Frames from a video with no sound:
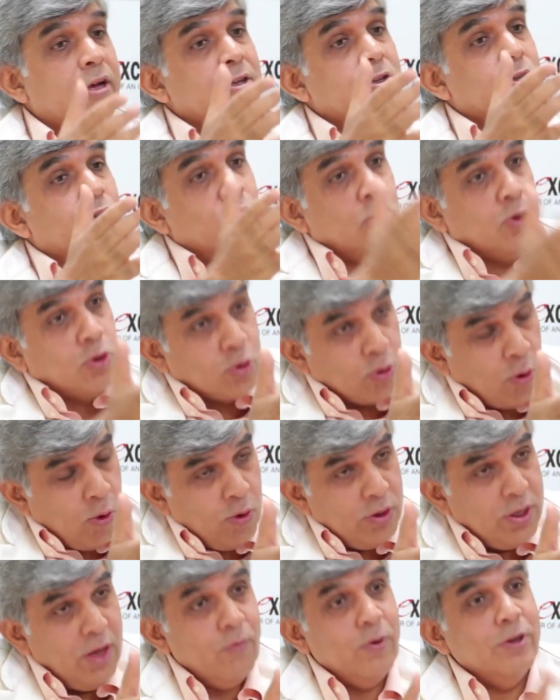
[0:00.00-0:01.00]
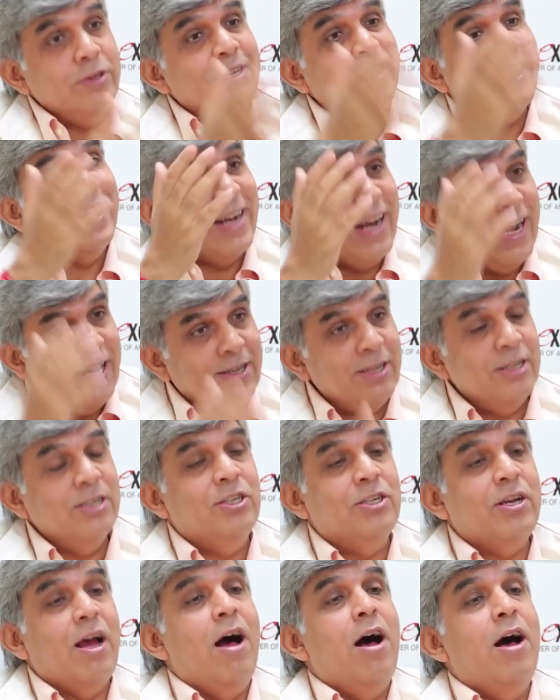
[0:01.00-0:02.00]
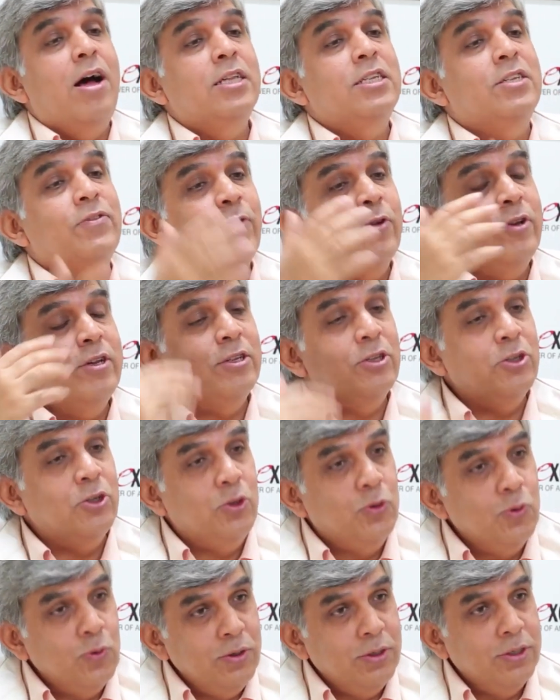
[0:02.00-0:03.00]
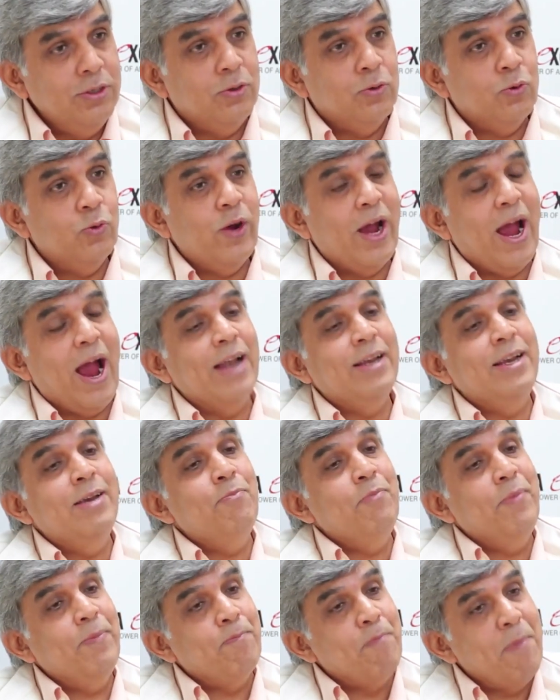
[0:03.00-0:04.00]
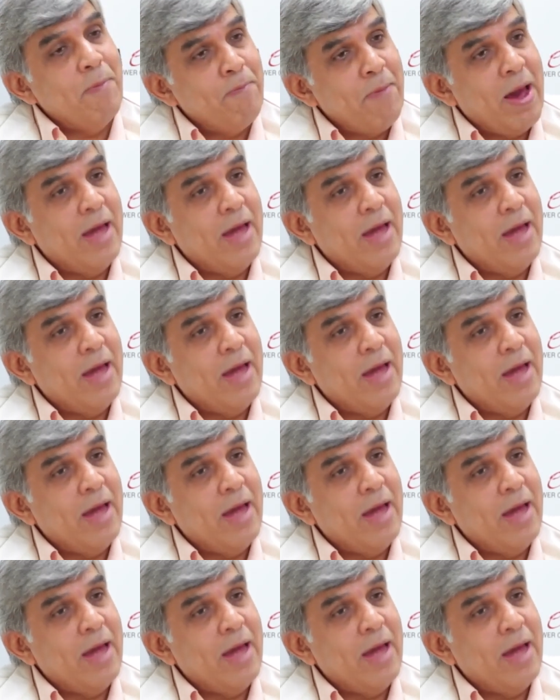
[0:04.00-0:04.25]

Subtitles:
So there was a greater chance for a student who hadn't